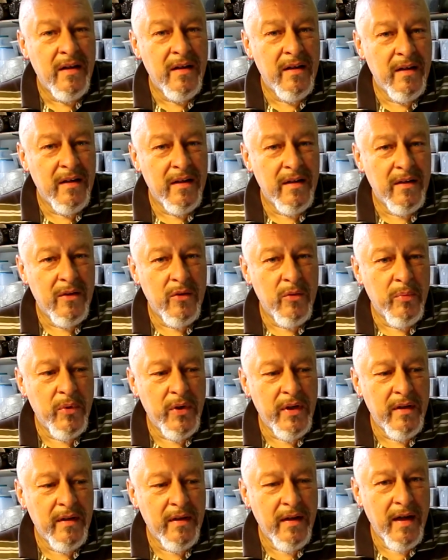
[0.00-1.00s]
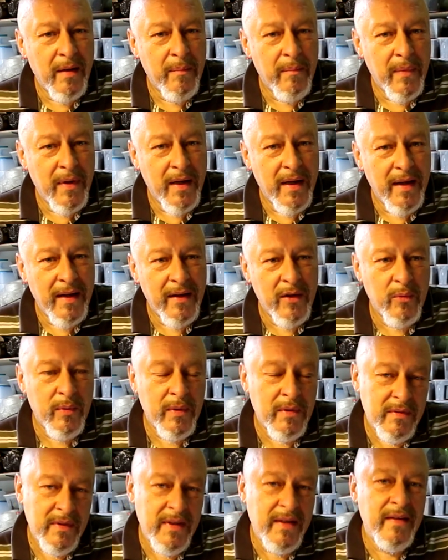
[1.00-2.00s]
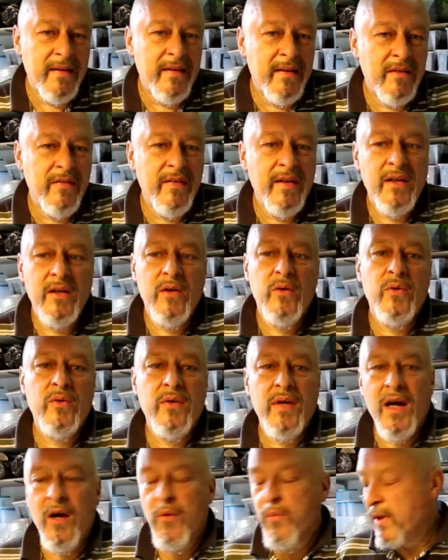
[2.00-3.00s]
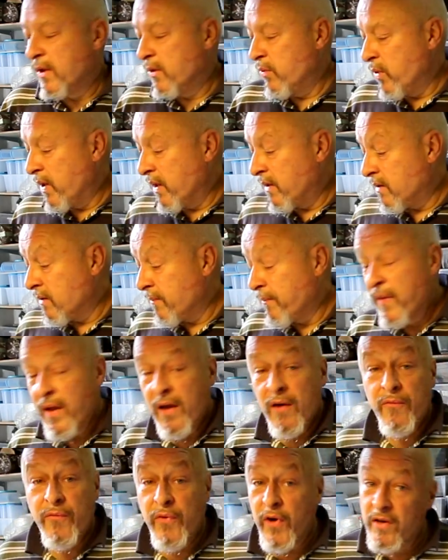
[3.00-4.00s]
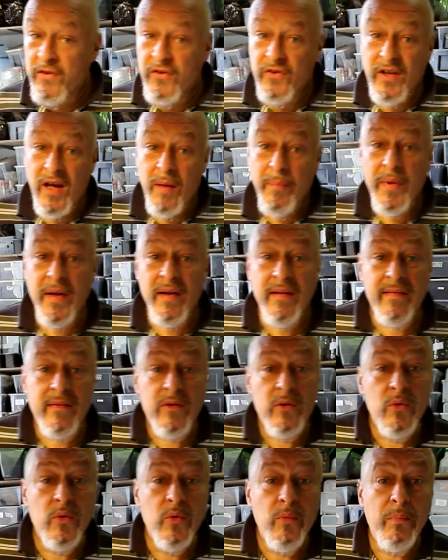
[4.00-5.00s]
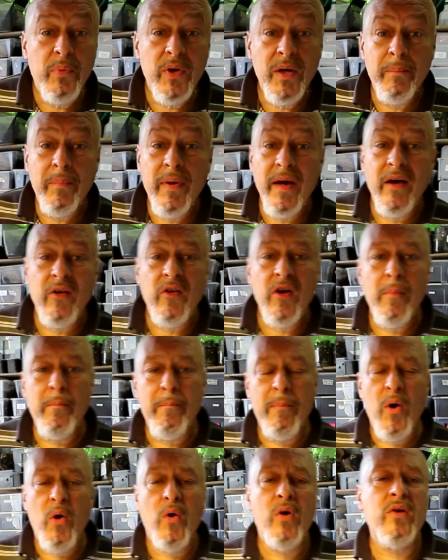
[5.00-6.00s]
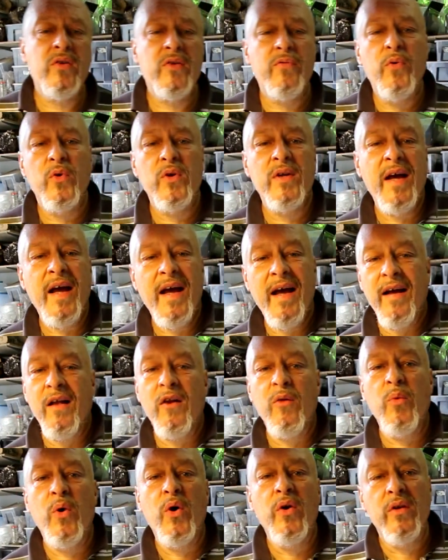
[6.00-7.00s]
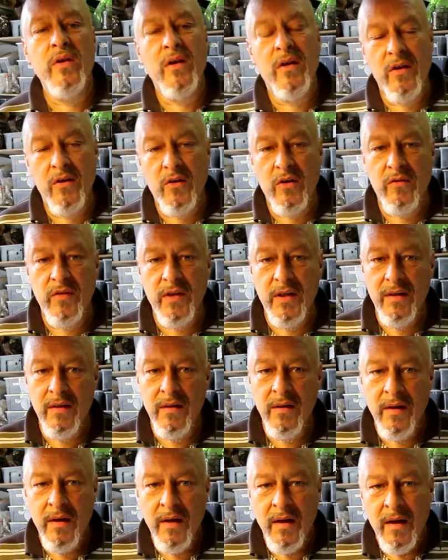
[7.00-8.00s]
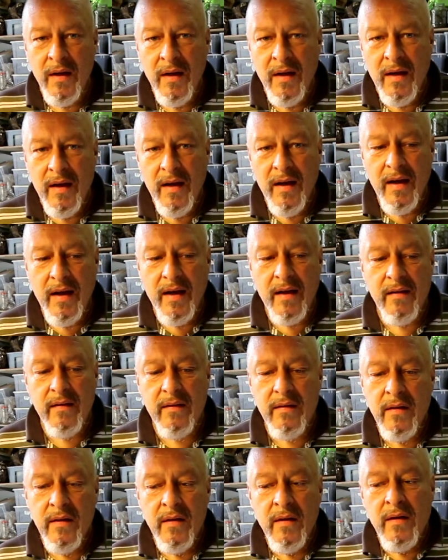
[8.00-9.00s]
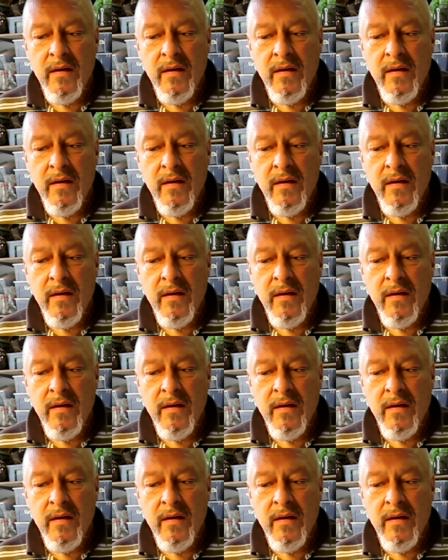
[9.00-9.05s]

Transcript: uh, to breed them and you will see in these videos how we do it. First step is to prepare a box for the L1 larvae and